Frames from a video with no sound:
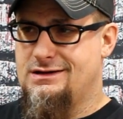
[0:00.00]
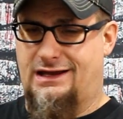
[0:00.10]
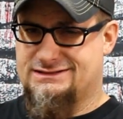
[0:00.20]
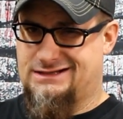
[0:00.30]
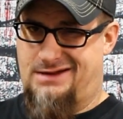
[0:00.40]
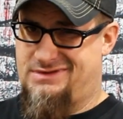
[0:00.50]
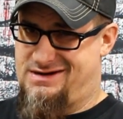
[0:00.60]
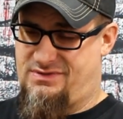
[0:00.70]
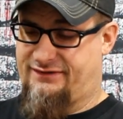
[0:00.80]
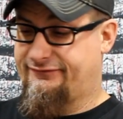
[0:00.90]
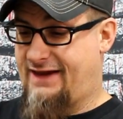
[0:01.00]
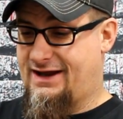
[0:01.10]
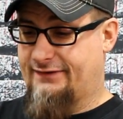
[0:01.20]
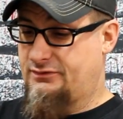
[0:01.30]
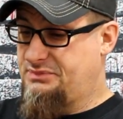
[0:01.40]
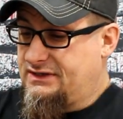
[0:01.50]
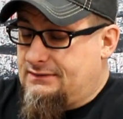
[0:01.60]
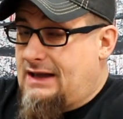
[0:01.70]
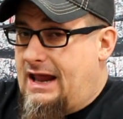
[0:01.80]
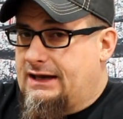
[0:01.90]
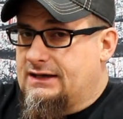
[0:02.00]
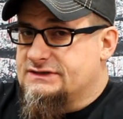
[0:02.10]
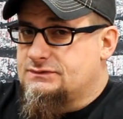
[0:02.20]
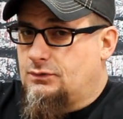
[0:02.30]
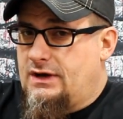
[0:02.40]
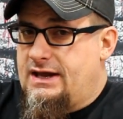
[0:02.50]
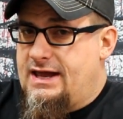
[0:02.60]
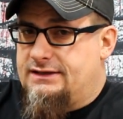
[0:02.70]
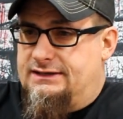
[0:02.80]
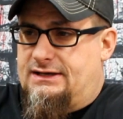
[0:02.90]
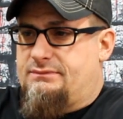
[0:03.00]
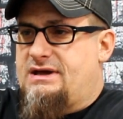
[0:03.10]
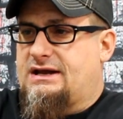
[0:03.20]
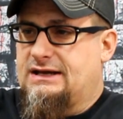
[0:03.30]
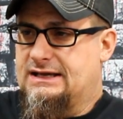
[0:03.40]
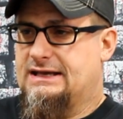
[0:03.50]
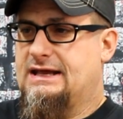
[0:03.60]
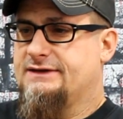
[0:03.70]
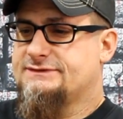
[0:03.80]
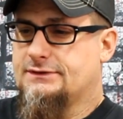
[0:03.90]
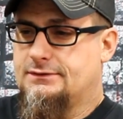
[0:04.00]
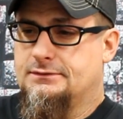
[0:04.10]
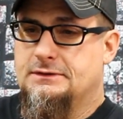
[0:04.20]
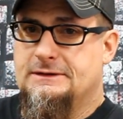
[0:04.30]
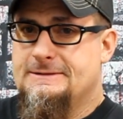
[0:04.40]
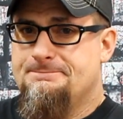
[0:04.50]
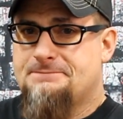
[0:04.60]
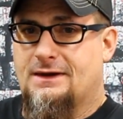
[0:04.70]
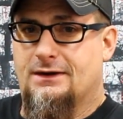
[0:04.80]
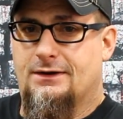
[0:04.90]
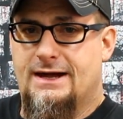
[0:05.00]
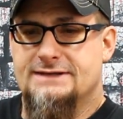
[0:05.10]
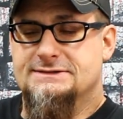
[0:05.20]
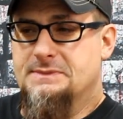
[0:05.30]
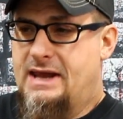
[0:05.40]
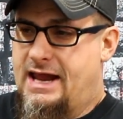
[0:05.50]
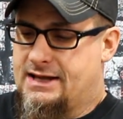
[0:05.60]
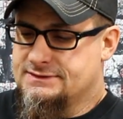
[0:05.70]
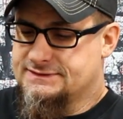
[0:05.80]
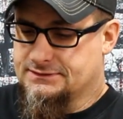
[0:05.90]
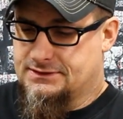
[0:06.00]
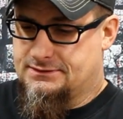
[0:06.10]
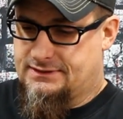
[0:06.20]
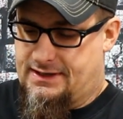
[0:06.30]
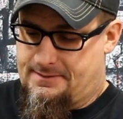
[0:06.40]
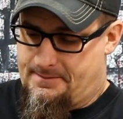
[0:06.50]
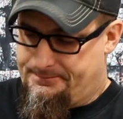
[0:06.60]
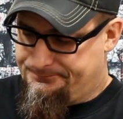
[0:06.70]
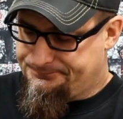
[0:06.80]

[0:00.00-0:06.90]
I'm not a big fan of it, but hey, it's the way Ed did it back in the day, so you know, Ed's the man, so go with him.